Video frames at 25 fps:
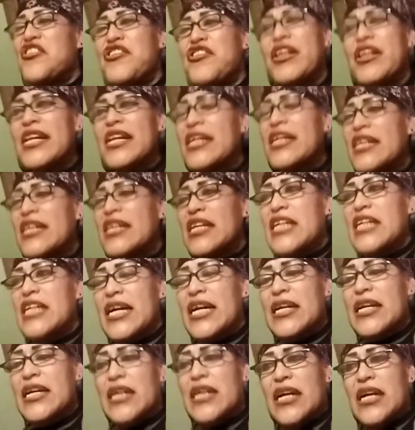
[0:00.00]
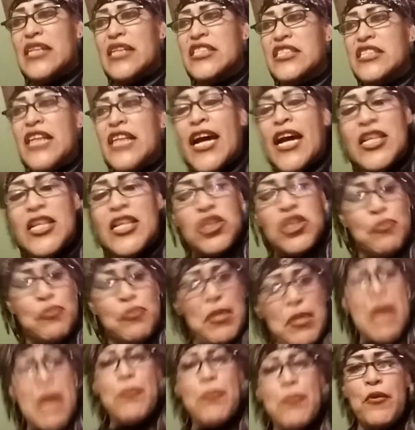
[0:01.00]
you're gonna touch
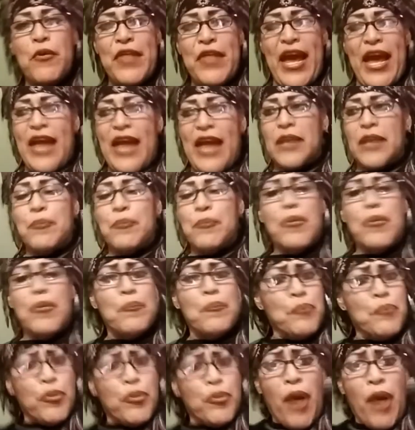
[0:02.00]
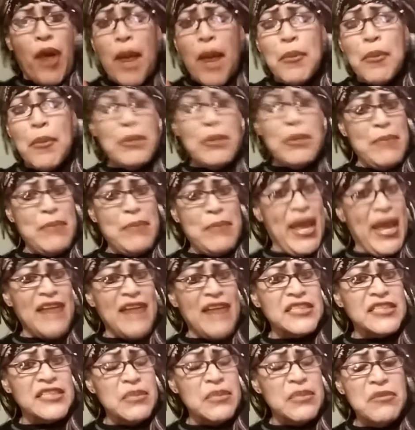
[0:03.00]
people that probably may
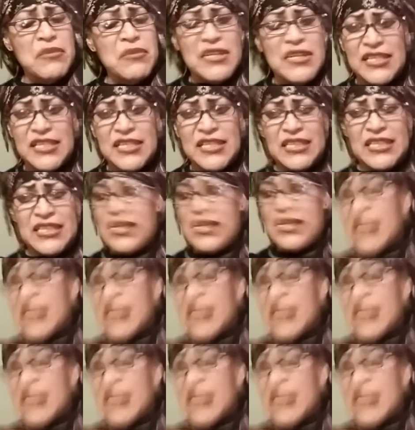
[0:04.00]
have some of the